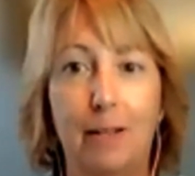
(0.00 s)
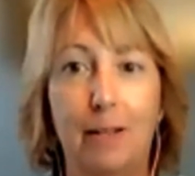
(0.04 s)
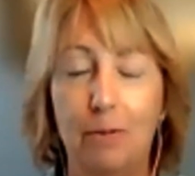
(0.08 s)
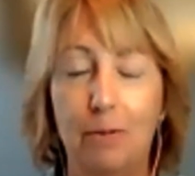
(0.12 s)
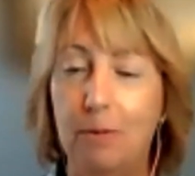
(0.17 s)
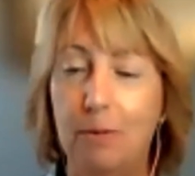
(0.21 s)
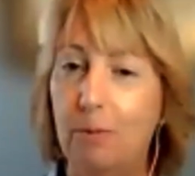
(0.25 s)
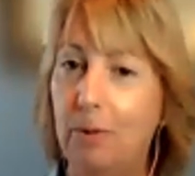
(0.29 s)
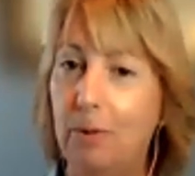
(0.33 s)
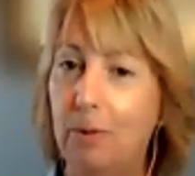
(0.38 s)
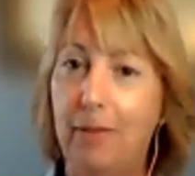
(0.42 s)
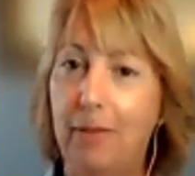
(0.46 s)

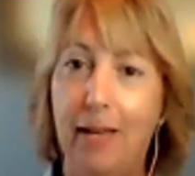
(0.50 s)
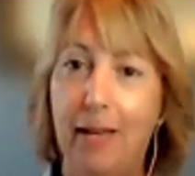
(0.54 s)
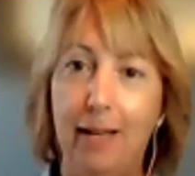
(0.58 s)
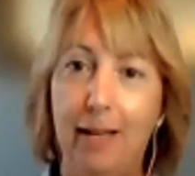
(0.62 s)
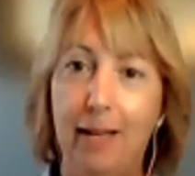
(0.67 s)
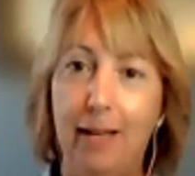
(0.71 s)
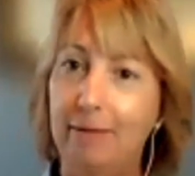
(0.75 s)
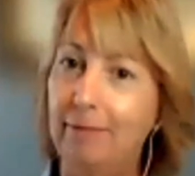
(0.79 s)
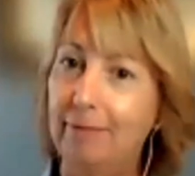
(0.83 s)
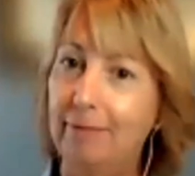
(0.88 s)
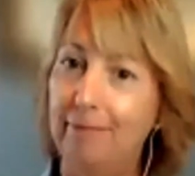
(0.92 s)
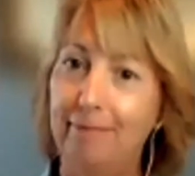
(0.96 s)
with
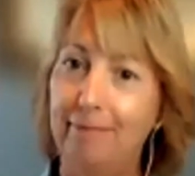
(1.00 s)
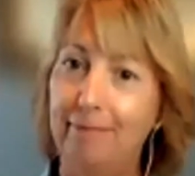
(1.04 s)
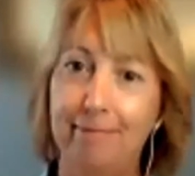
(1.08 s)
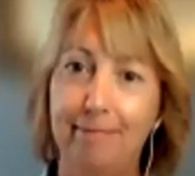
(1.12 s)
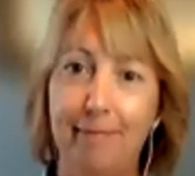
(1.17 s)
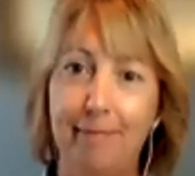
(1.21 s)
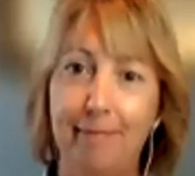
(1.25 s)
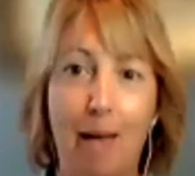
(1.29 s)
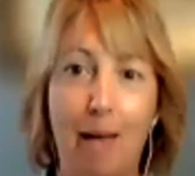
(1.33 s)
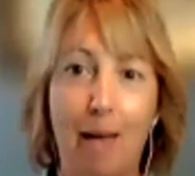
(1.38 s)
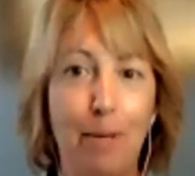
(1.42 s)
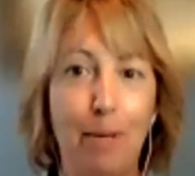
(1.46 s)
that
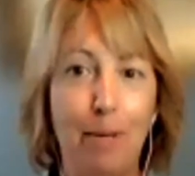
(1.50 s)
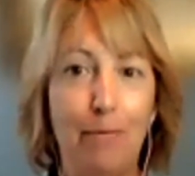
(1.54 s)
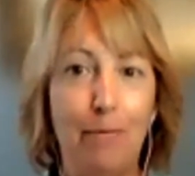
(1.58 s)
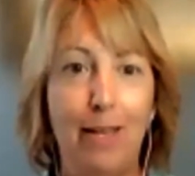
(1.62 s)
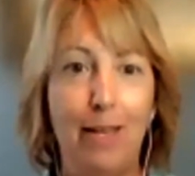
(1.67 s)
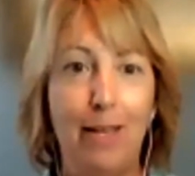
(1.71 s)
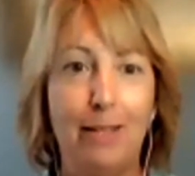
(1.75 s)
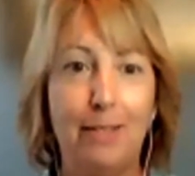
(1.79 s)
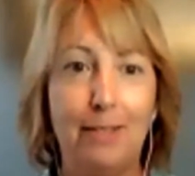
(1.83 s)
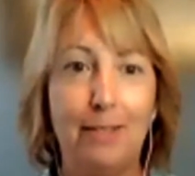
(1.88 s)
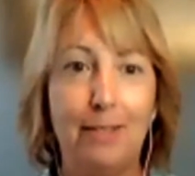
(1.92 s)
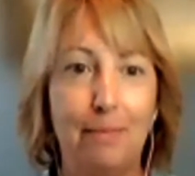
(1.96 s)
happy
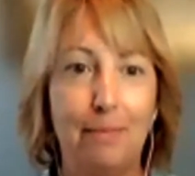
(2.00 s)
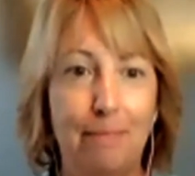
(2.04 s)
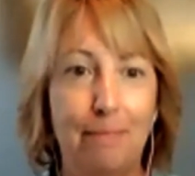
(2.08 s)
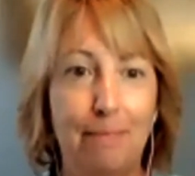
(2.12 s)
face.